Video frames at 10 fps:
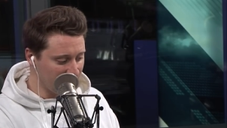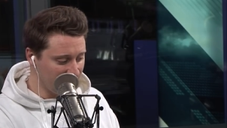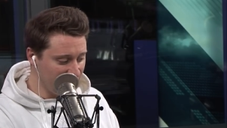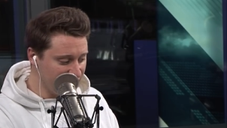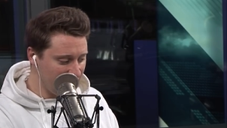
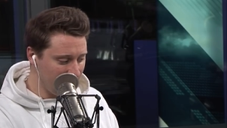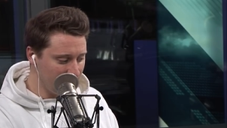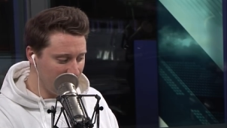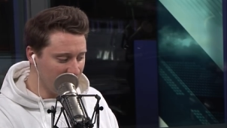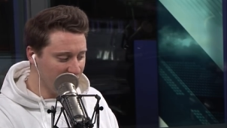This
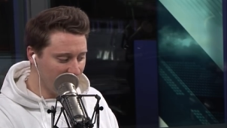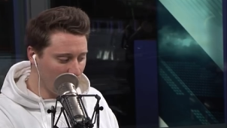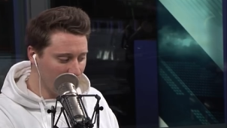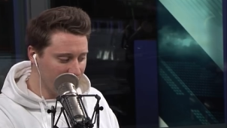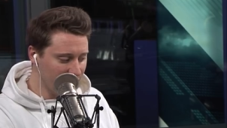game in the
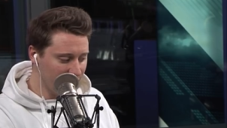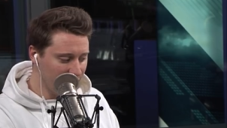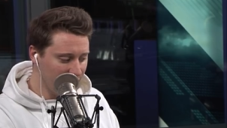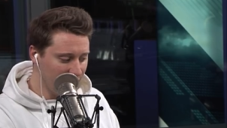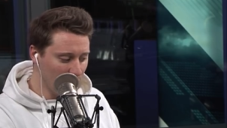fourth,
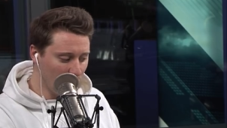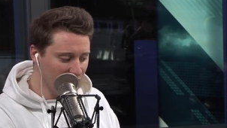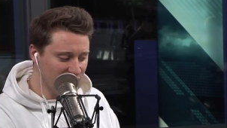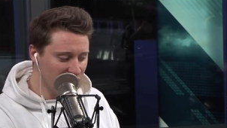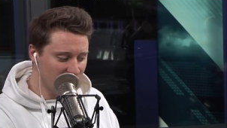it
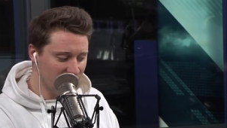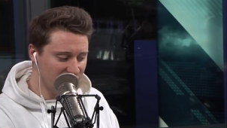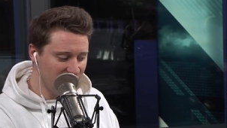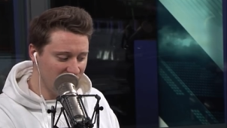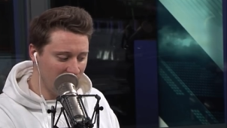wasn't
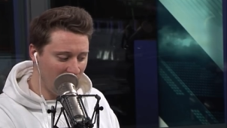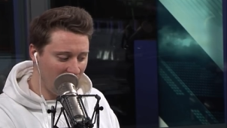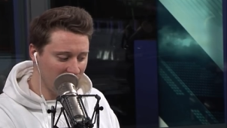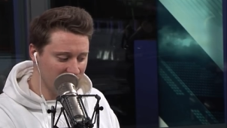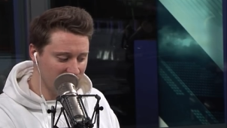just CJ
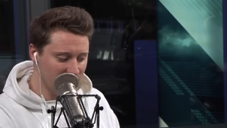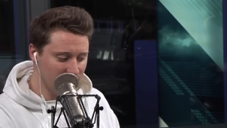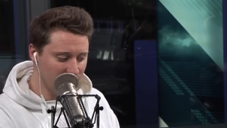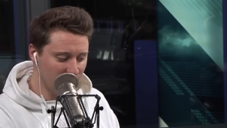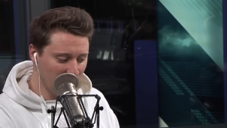Miles
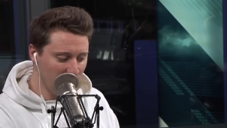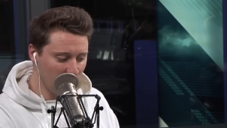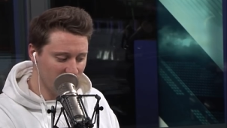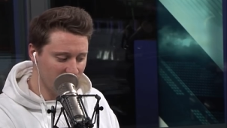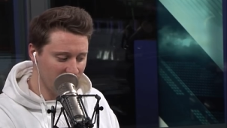three
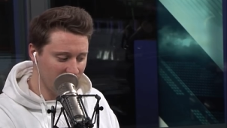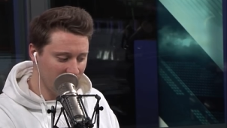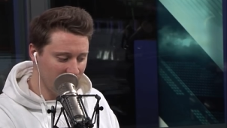point shooting.